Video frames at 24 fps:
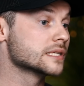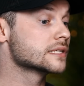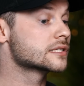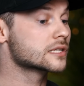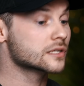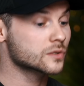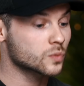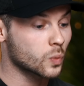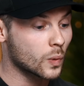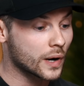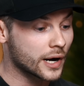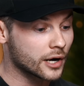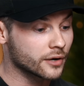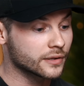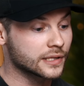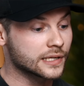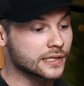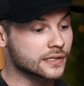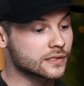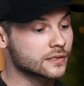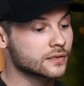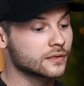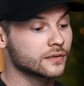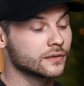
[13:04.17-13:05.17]
This is where
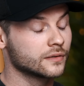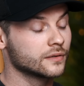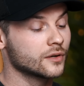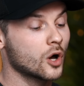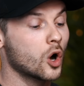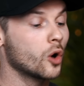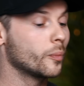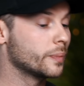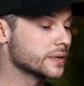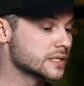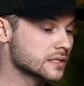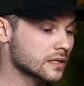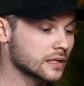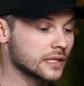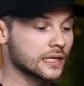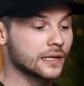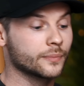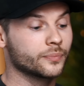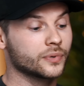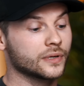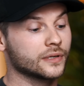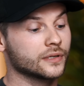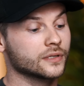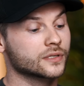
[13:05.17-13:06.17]
these Opus
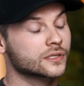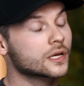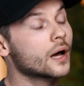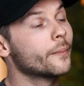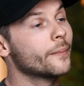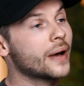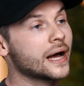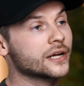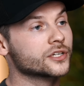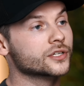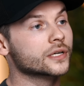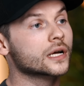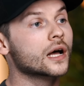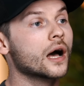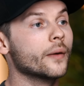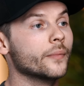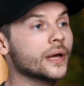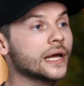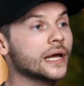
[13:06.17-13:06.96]
Clip and Submagic come